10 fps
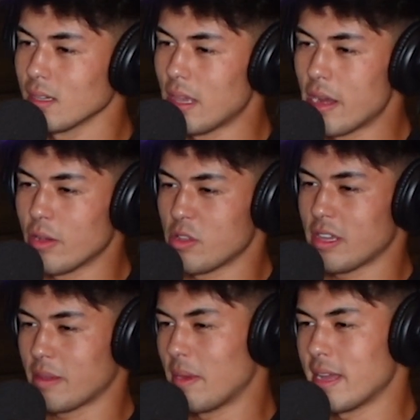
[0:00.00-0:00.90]
You know,
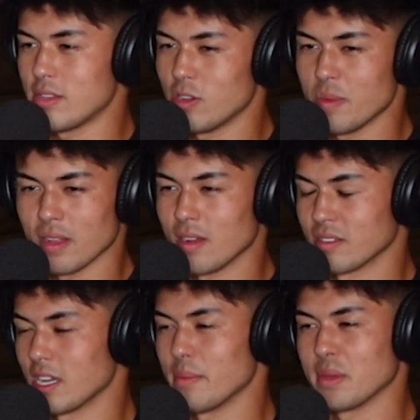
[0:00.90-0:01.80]
like my dad told me a long
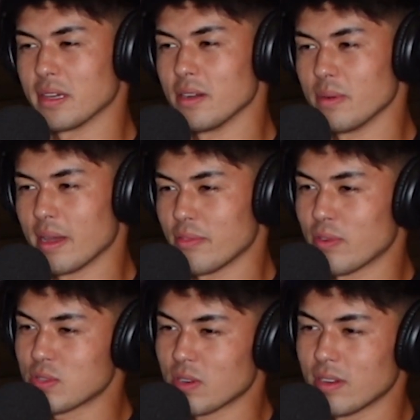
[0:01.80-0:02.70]
time ago when I
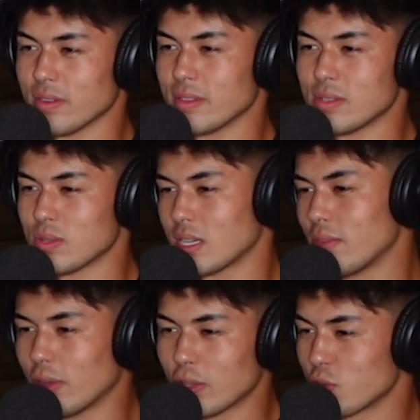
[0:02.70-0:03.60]
first started doing this, he was like, if
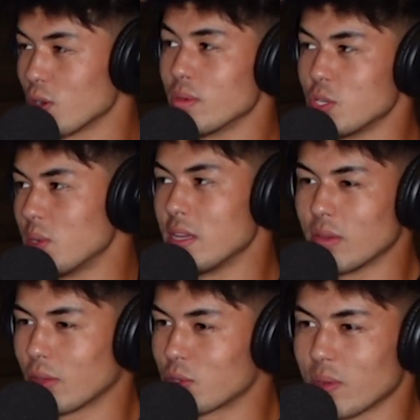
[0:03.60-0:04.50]
you control what you eat, you
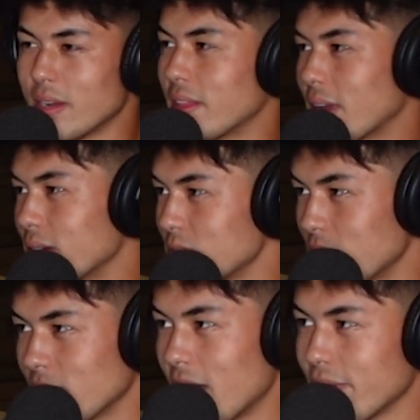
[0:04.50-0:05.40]
control anything else in
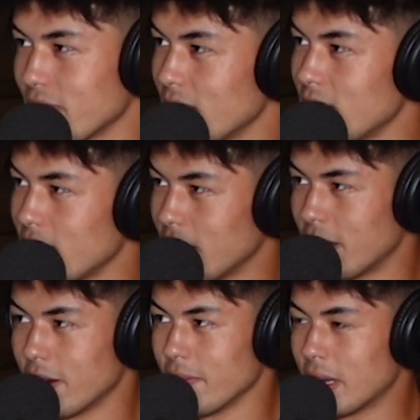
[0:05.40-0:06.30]
your life. You
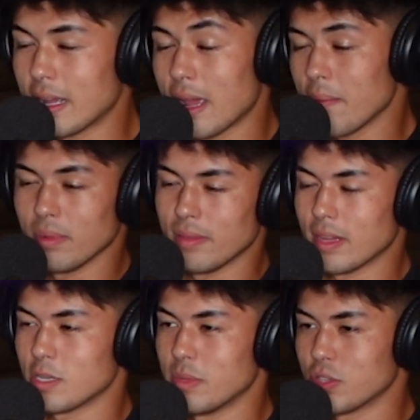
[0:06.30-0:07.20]
know, and I believe
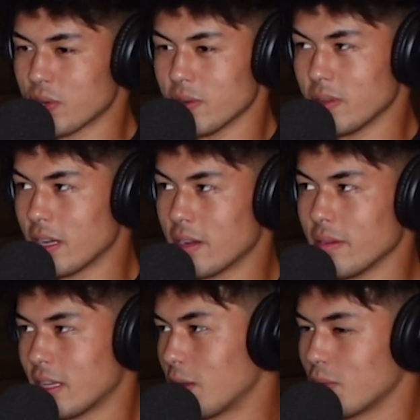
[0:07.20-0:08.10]
that to be true. You know,
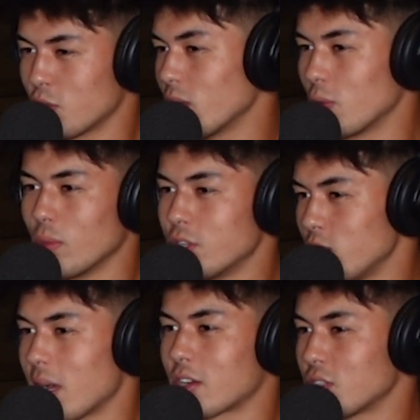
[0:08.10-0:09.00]
like controlling what
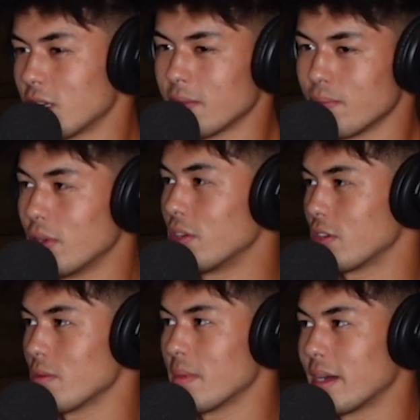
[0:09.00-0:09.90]
you actually put into
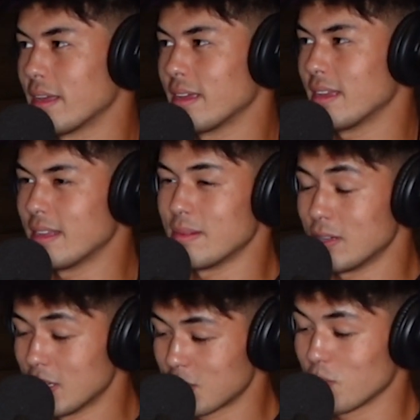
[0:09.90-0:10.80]
your body and
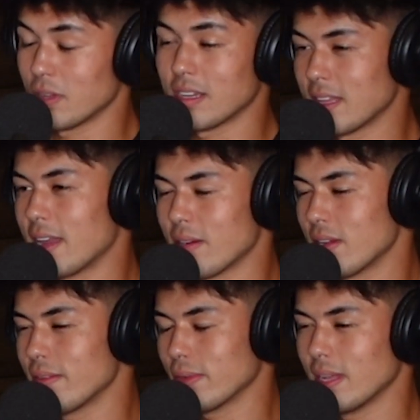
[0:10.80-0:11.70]
disciplining that
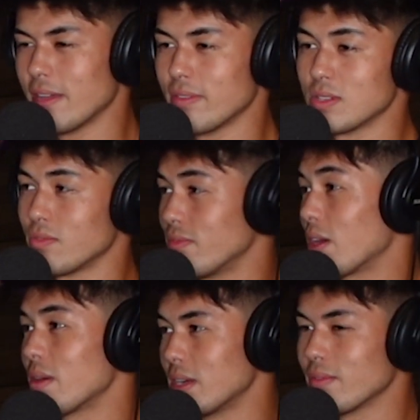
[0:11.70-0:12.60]
area of your life is very